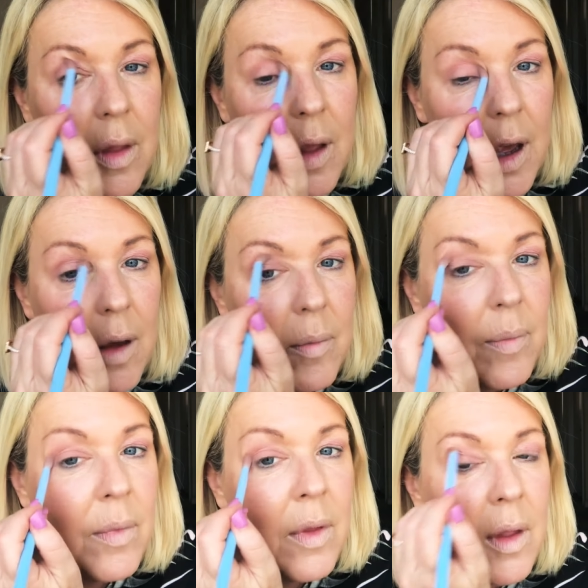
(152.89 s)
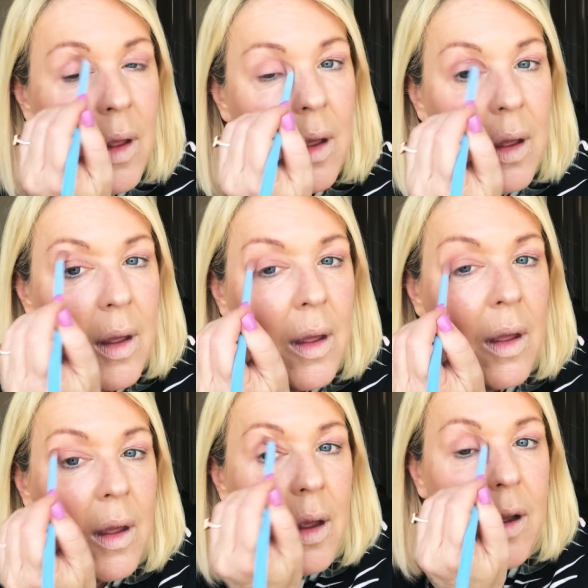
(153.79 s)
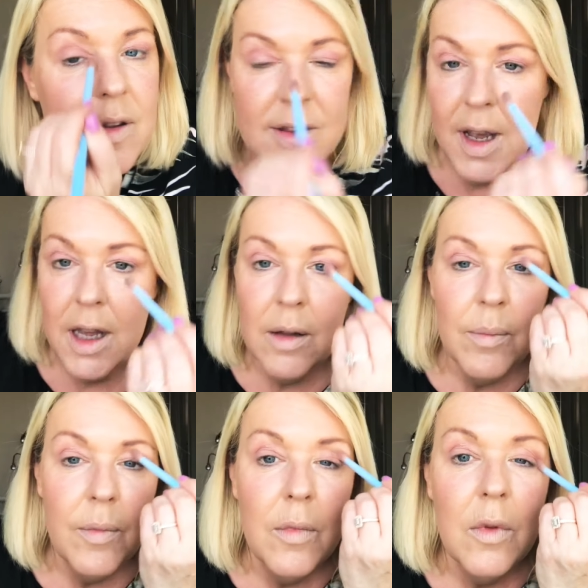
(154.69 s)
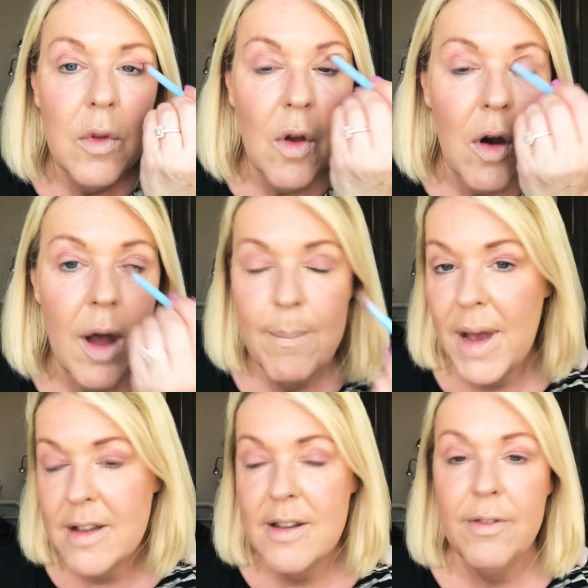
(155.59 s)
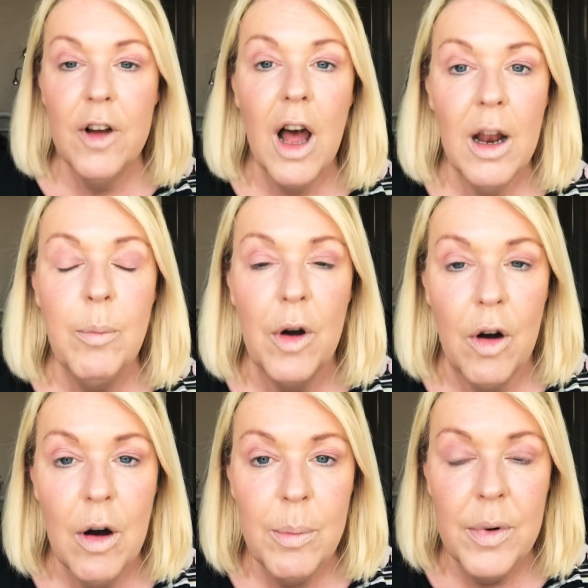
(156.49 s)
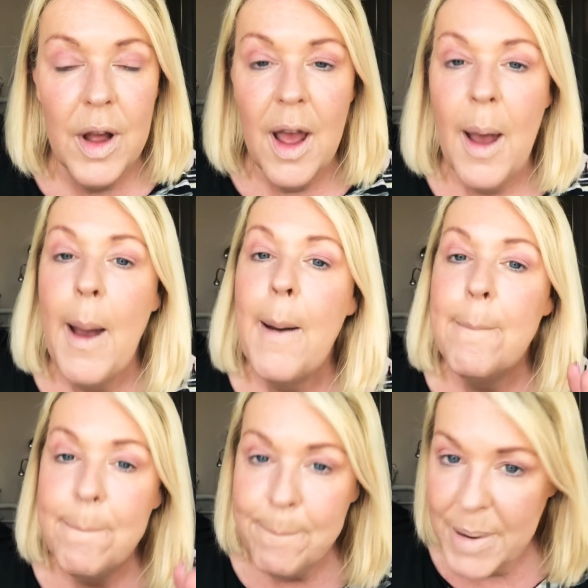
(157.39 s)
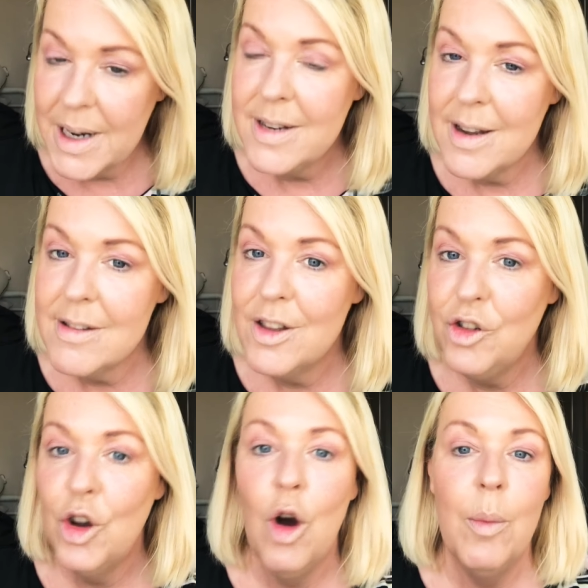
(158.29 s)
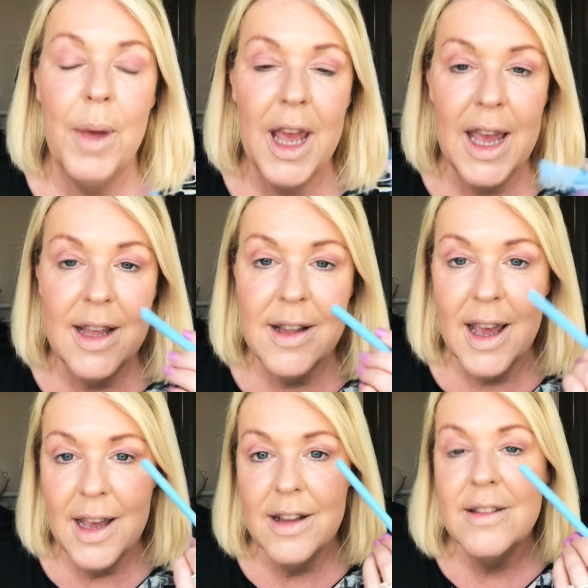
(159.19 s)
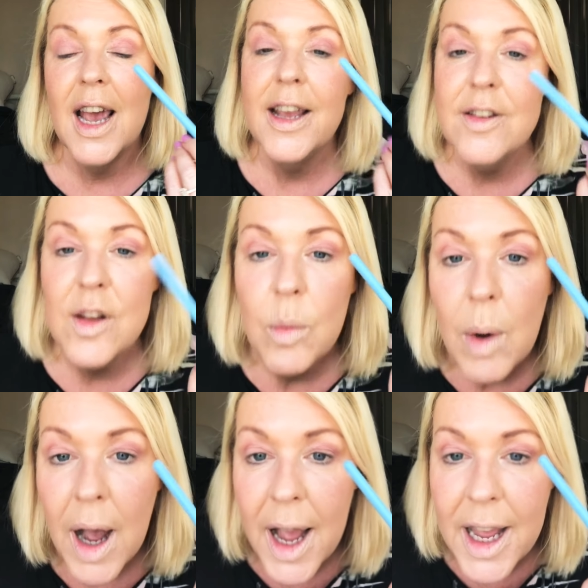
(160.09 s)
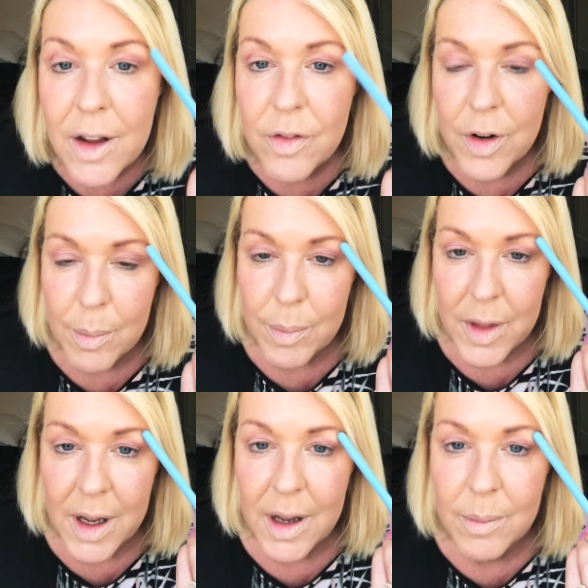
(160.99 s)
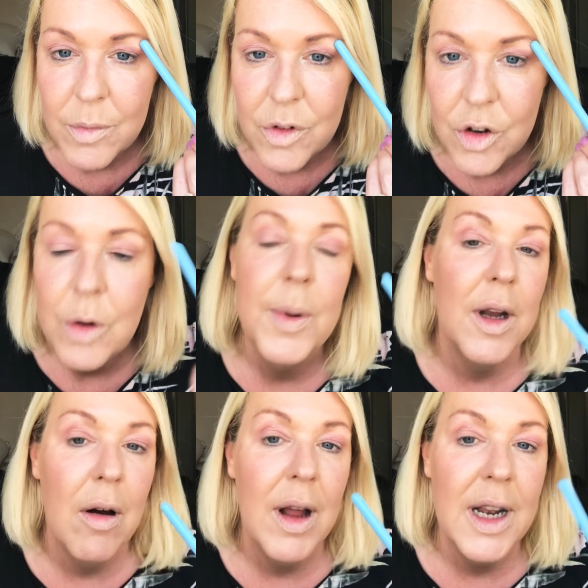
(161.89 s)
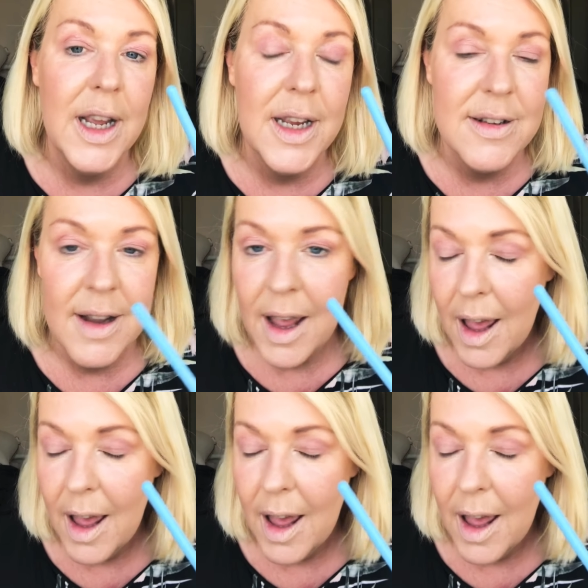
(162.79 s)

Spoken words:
There. You see? Not a massive colour pop, but it does the job. It takes away from the drooping eyelid,